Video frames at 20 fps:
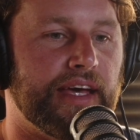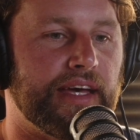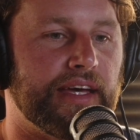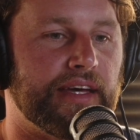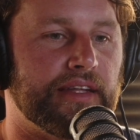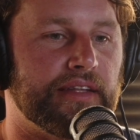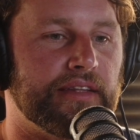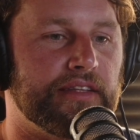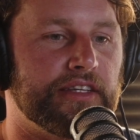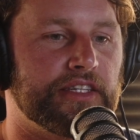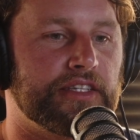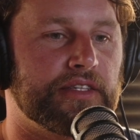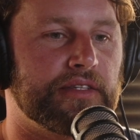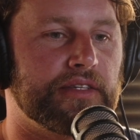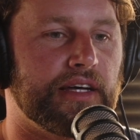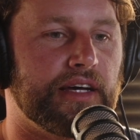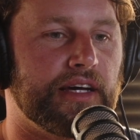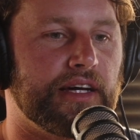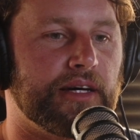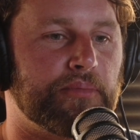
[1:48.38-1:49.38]
And
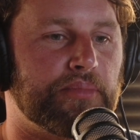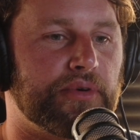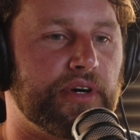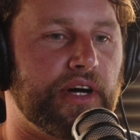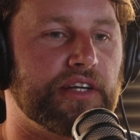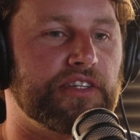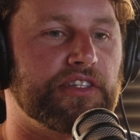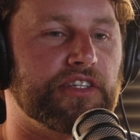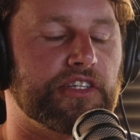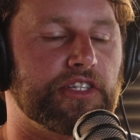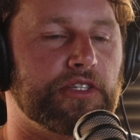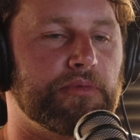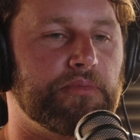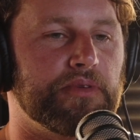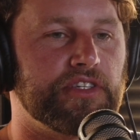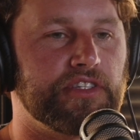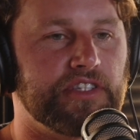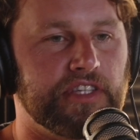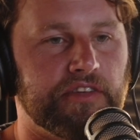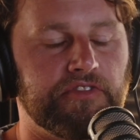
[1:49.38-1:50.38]
this project
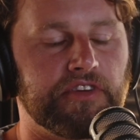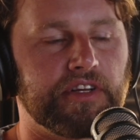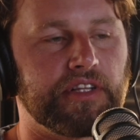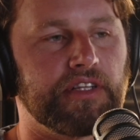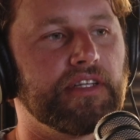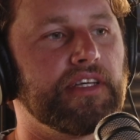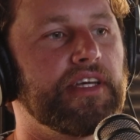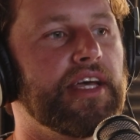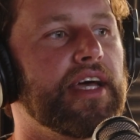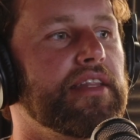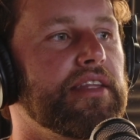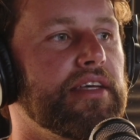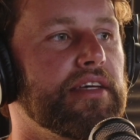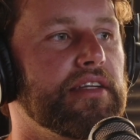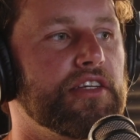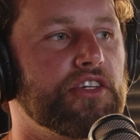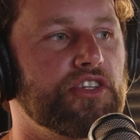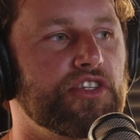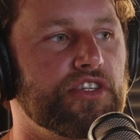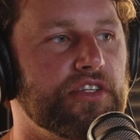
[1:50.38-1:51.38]
specifically had
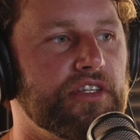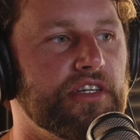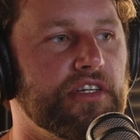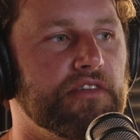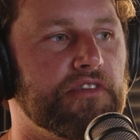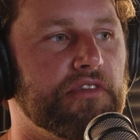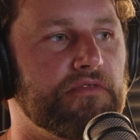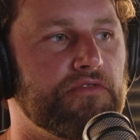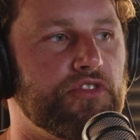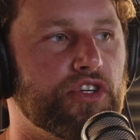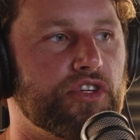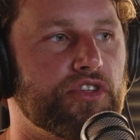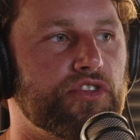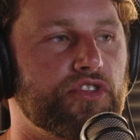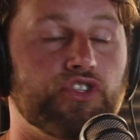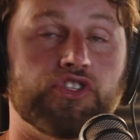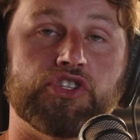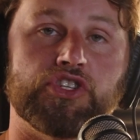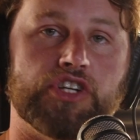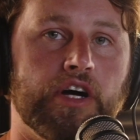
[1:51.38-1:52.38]
the initiative of
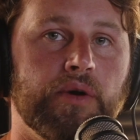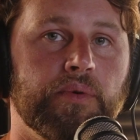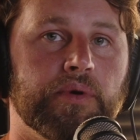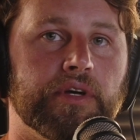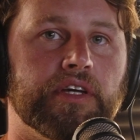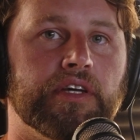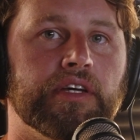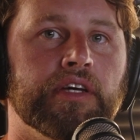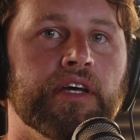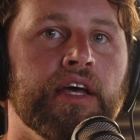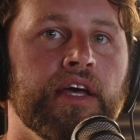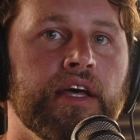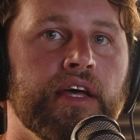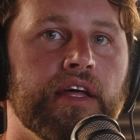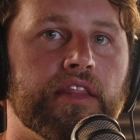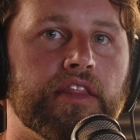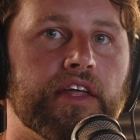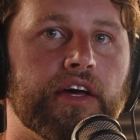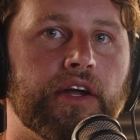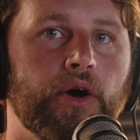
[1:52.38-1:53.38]
just showing
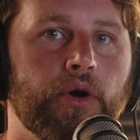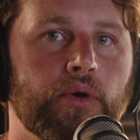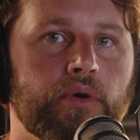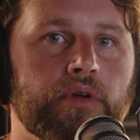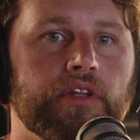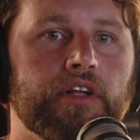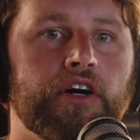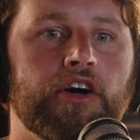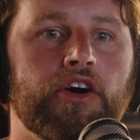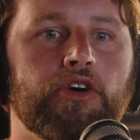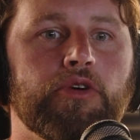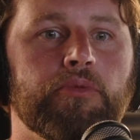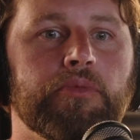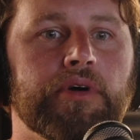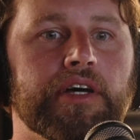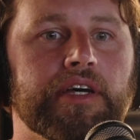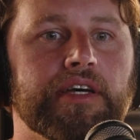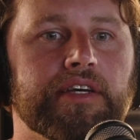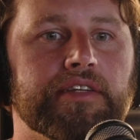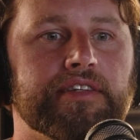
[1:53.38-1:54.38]
that
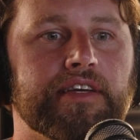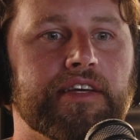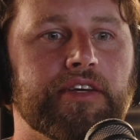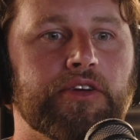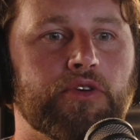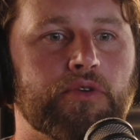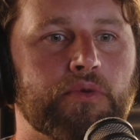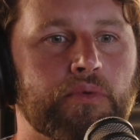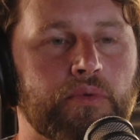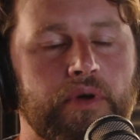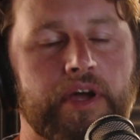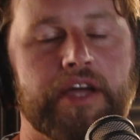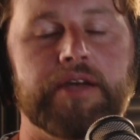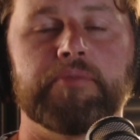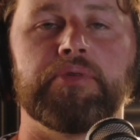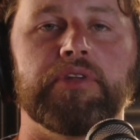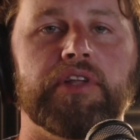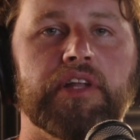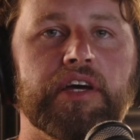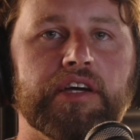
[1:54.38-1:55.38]
Oklahoma is a
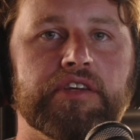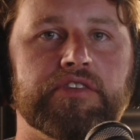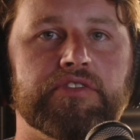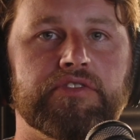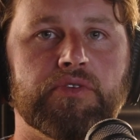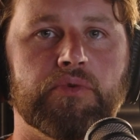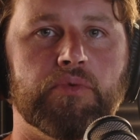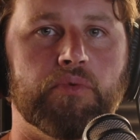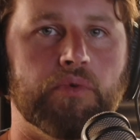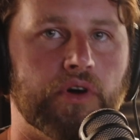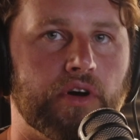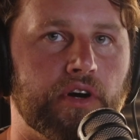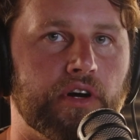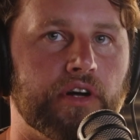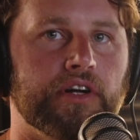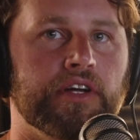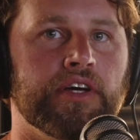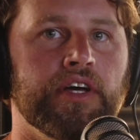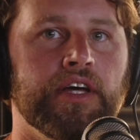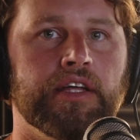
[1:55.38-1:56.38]
great place to
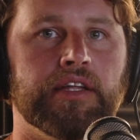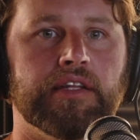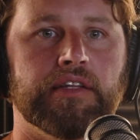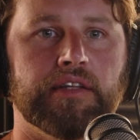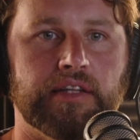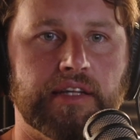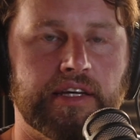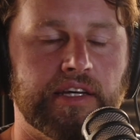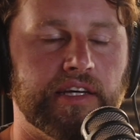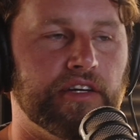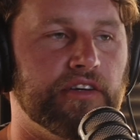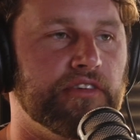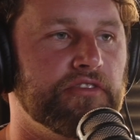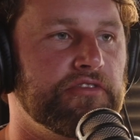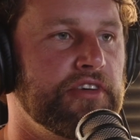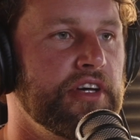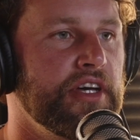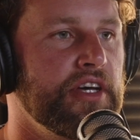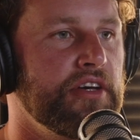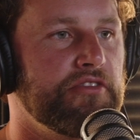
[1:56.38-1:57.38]
work,
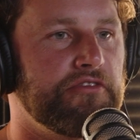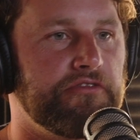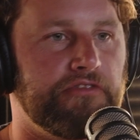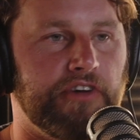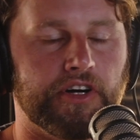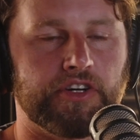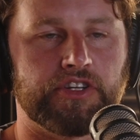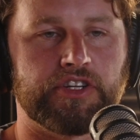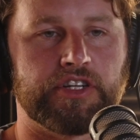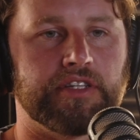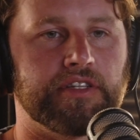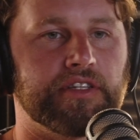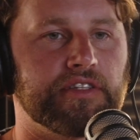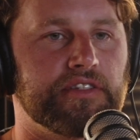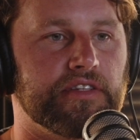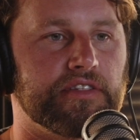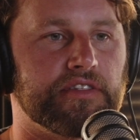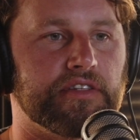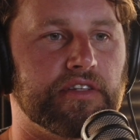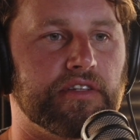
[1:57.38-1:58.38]
live, function.
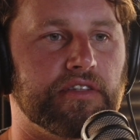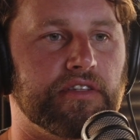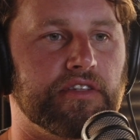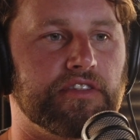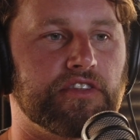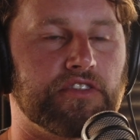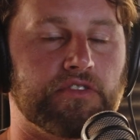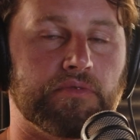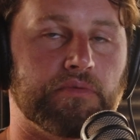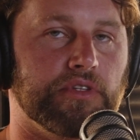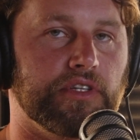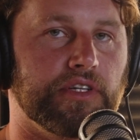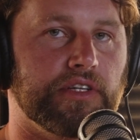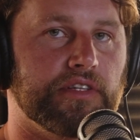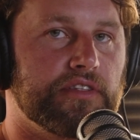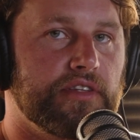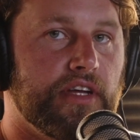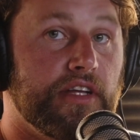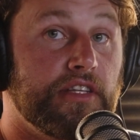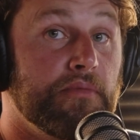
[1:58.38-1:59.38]
This is a
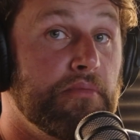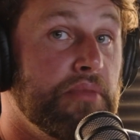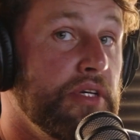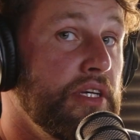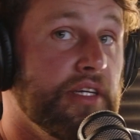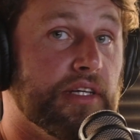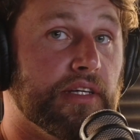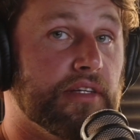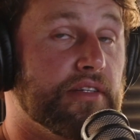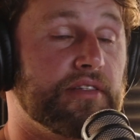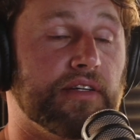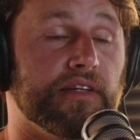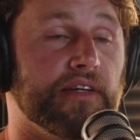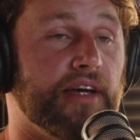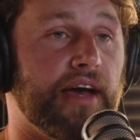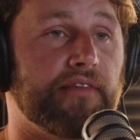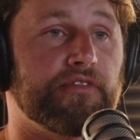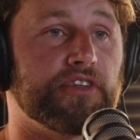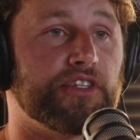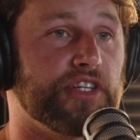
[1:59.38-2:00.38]
really good state to be in,
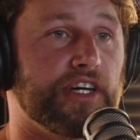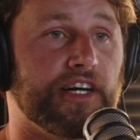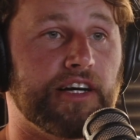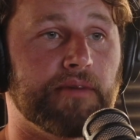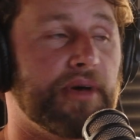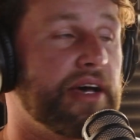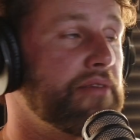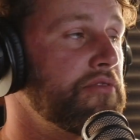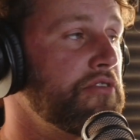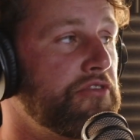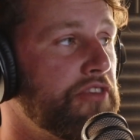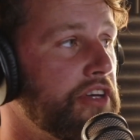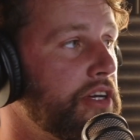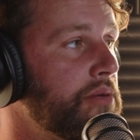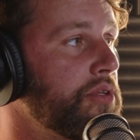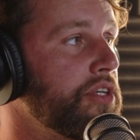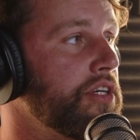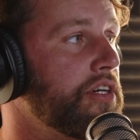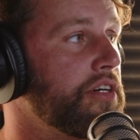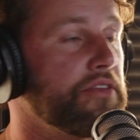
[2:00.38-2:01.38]
to have a job, have a
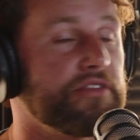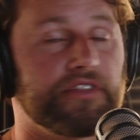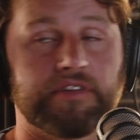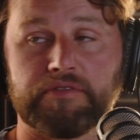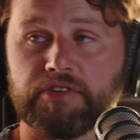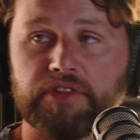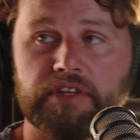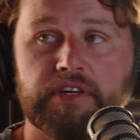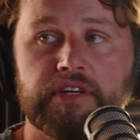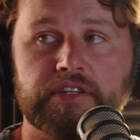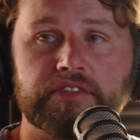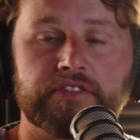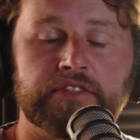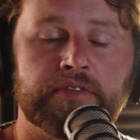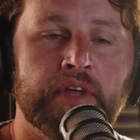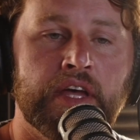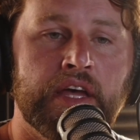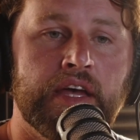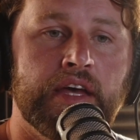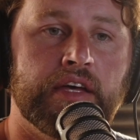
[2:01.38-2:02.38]
family, all those different
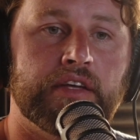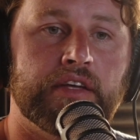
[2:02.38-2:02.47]
things.